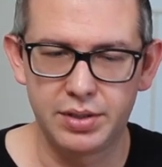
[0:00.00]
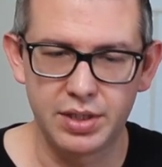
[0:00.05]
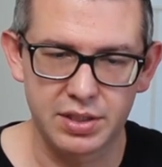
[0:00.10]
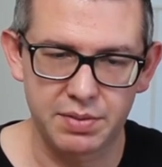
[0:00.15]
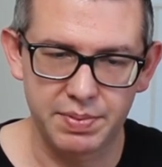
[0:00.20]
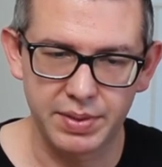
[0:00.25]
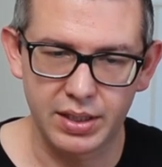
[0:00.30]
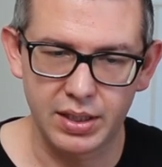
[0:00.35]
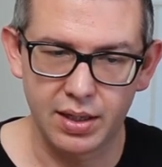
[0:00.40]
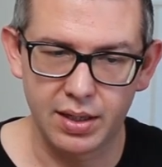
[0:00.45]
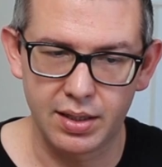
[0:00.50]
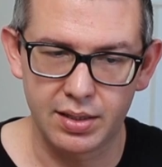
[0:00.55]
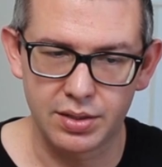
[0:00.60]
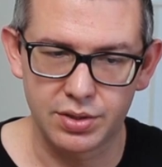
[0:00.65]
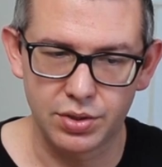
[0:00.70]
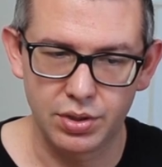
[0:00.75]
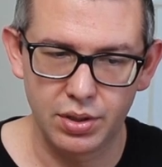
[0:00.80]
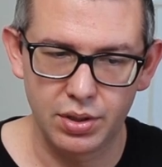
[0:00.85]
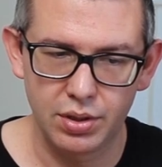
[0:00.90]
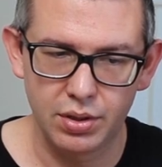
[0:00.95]
just
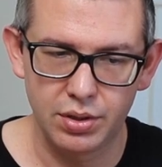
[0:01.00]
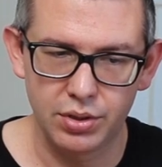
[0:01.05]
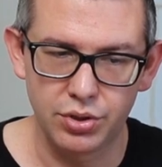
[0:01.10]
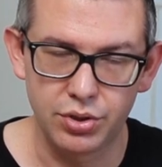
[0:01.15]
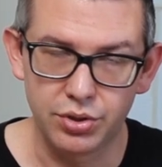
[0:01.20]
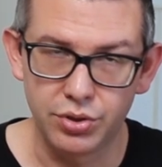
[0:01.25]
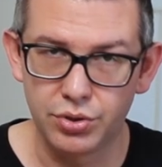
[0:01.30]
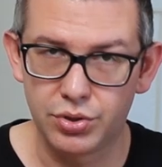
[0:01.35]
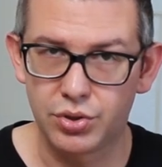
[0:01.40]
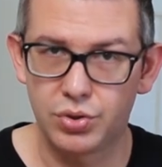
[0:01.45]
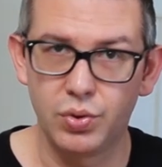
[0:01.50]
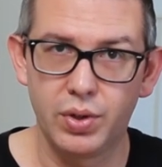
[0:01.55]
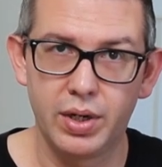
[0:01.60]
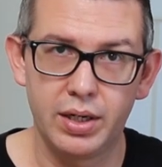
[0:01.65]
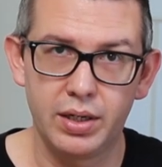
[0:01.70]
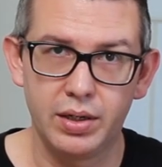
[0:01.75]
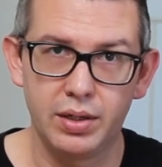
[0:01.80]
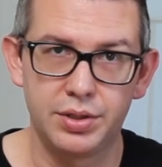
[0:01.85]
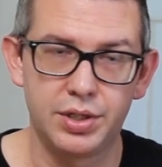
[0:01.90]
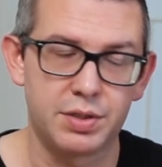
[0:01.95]
because you're used to
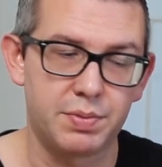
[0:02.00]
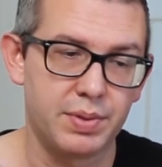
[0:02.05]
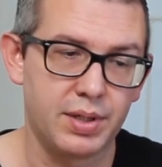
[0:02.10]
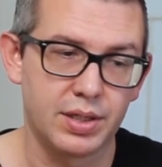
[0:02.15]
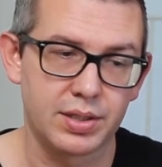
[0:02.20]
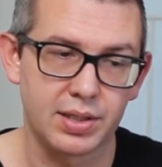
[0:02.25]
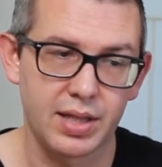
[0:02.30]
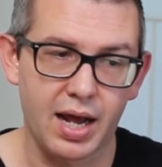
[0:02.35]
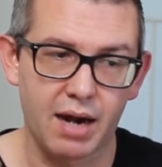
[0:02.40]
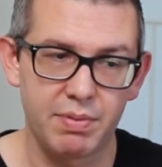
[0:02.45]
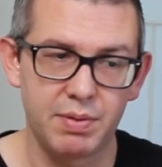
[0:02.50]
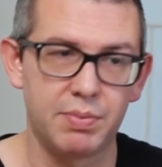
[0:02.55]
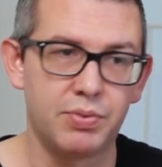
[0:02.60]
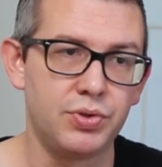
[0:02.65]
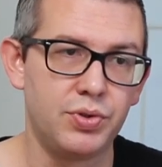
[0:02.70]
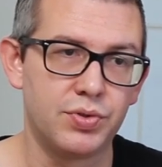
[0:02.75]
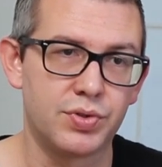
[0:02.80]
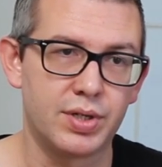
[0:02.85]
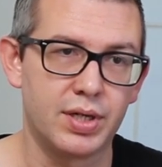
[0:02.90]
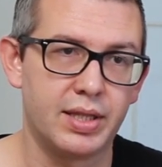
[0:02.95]
it, just because a lot of people
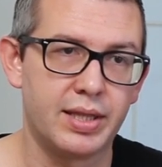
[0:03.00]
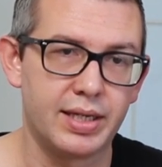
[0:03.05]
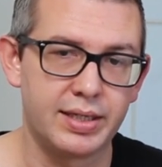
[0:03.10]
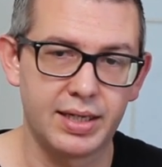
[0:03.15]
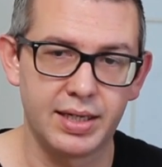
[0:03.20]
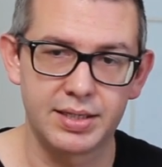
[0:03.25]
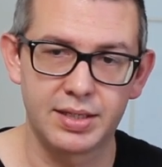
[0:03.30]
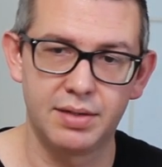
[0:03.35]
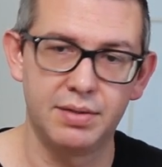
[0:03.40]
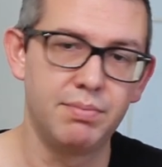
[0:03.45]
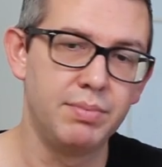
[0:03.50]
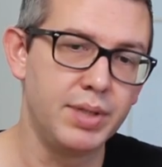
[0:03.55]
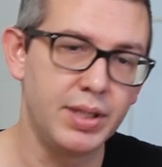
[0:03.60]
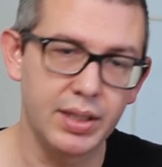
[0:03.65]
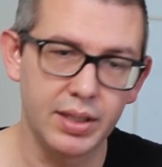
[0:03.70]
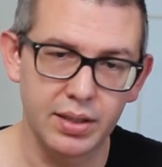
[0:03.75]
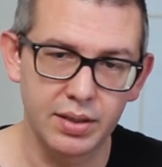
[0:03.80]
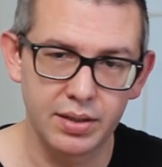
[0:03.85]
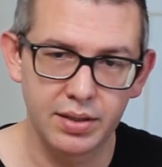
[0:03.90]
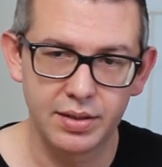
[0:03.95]
use it, that doesn't
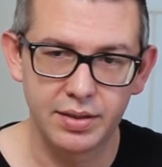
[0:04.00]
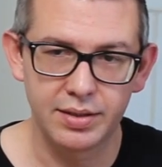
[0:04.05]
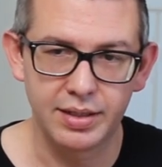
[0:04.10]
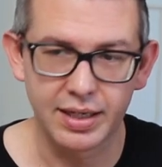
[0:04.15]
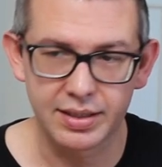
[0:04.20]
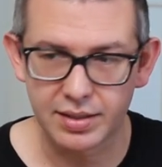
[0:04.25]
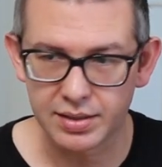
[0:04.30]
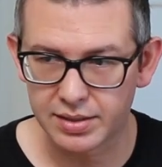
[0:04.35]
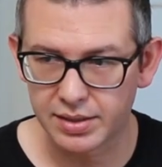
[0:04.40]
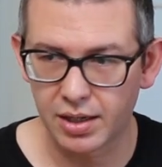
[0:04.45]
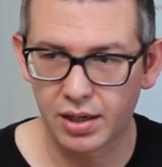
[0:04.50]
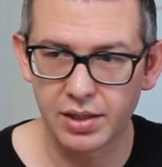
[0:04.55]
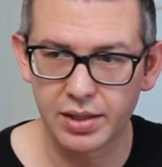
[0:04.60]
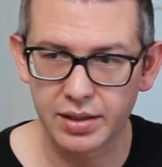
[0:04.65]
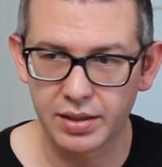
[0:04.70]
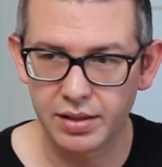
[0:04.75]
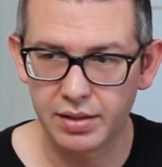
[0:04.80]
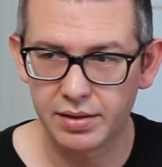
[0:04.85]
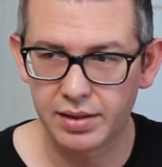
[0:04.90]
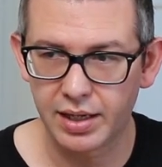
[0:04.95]
mean
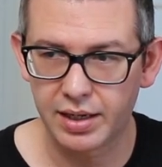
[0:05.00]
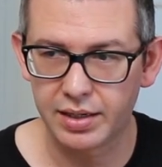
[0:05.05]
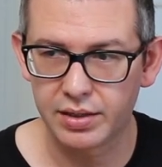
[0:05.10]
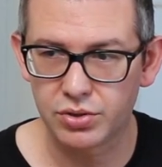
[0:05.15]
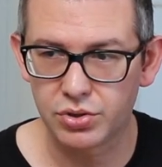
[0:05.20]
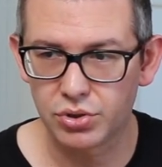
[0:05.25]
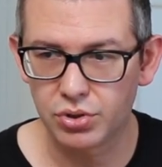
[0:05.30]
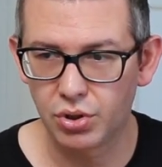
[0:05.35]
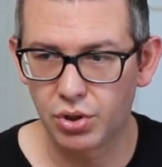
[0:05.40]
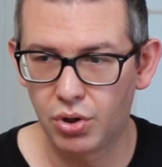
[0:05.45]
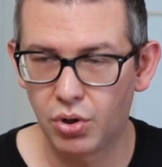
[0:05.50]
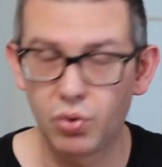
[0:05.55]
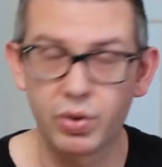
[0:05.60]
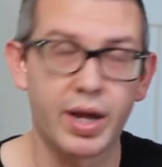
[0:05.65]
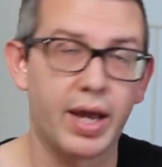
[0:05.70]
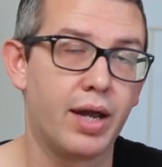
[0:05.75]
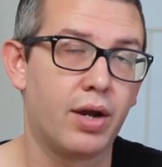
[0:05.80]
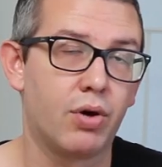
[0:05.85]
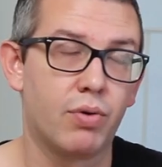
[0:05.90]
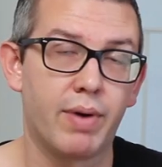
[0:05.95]
necessarily that it's
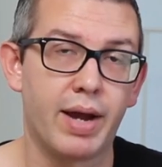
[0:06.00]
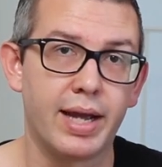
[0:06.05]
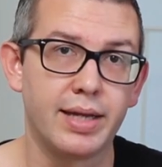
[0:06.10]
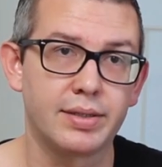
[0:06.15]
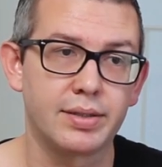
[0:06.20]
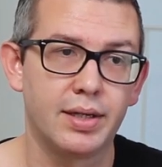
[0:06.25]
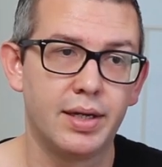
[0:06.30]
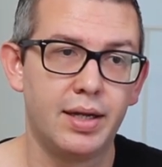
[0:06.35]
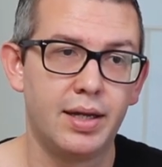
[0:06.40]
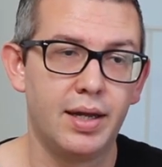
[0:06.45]
okay or right.